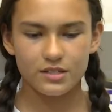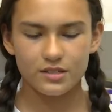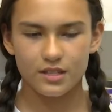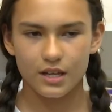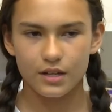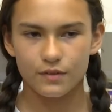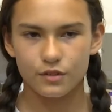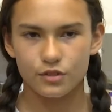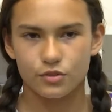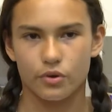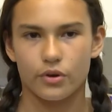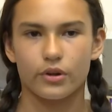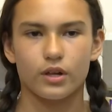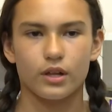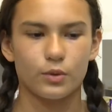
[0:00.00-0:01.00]
inside of the
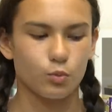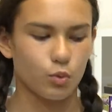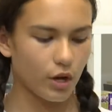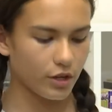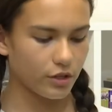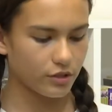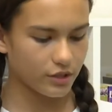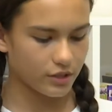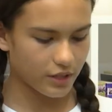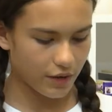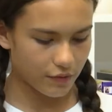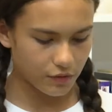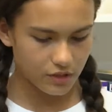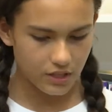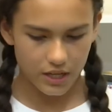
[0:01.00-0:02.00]
soil and watered it
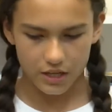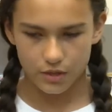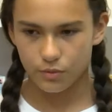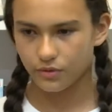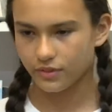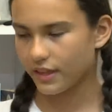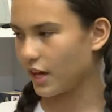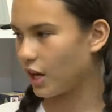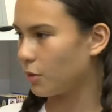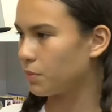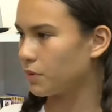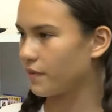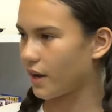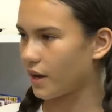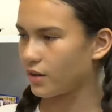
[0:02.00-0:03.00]
every day with the help
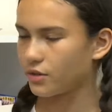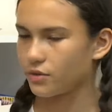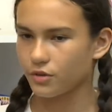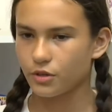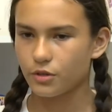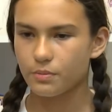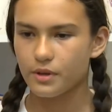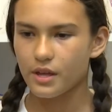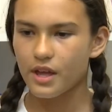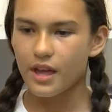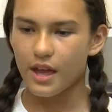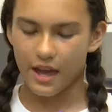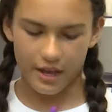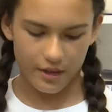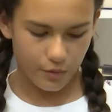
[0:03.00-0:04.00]
of our group,
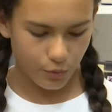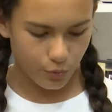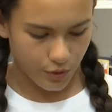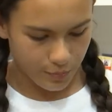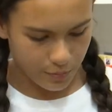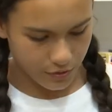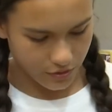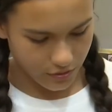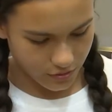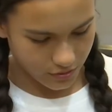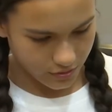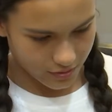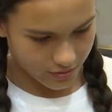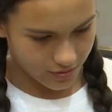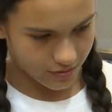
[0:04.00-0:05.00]
and we
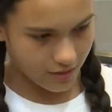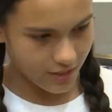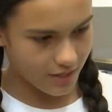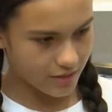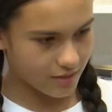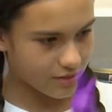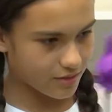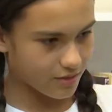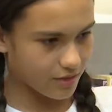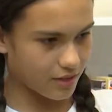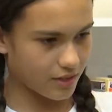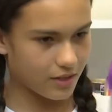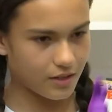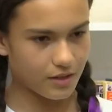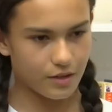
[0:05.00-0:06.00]
produced this
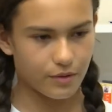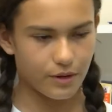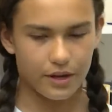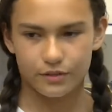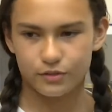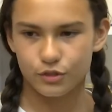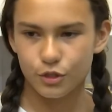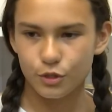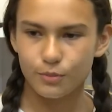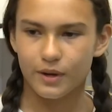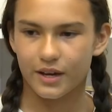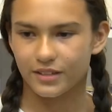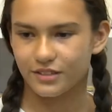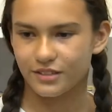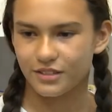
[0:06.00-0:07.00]
in around 2
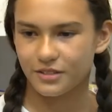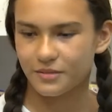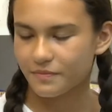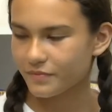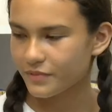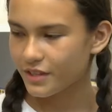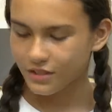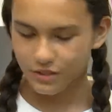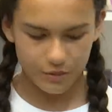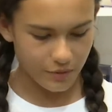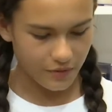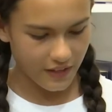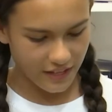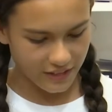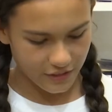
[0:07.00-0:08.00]
months. So
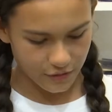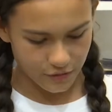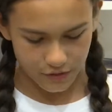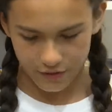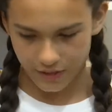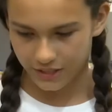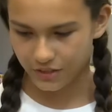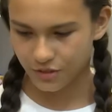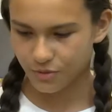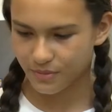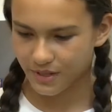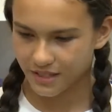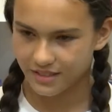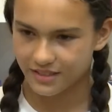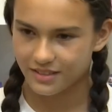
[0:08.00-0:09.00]
we had this for around 2
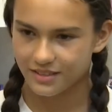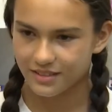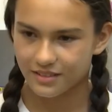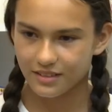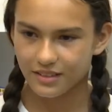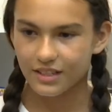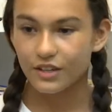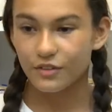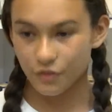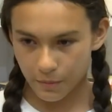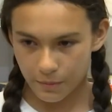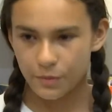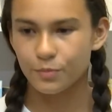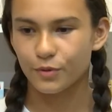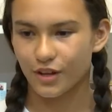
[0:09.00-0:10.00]
months
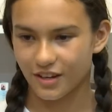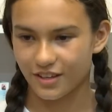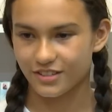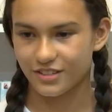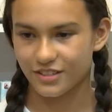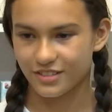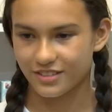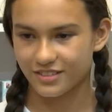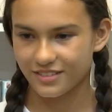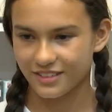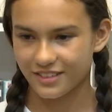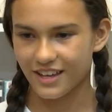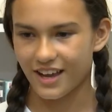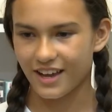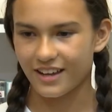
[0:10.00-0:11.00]
from a branch.
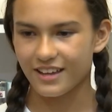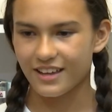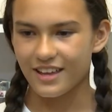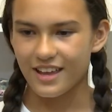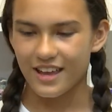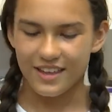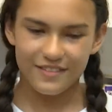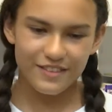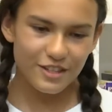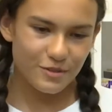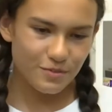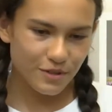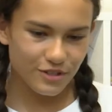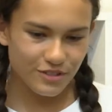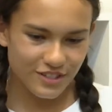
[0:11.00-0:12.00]
Yeah. And this
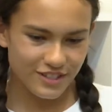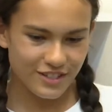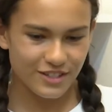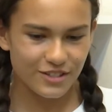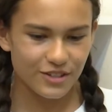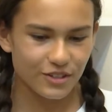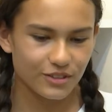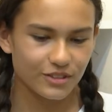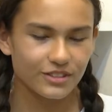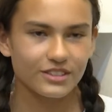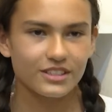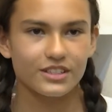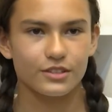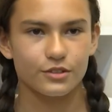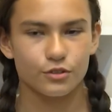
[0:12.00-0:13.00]
process is
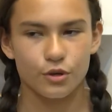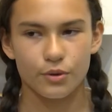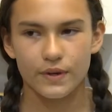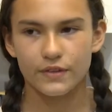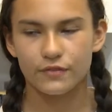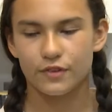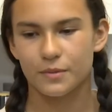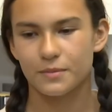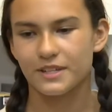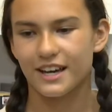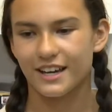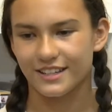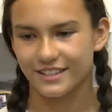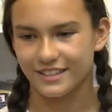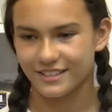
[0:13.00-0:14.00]
called growing from
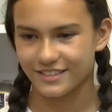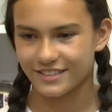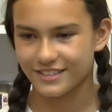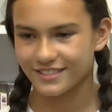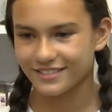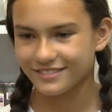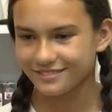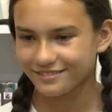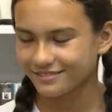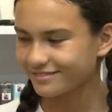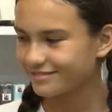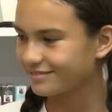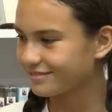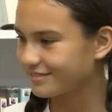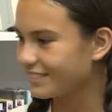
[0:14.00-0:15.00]
cuttings.
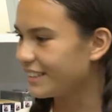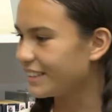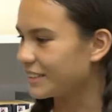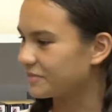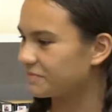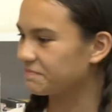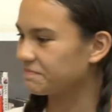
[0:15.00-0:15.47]
Yeah.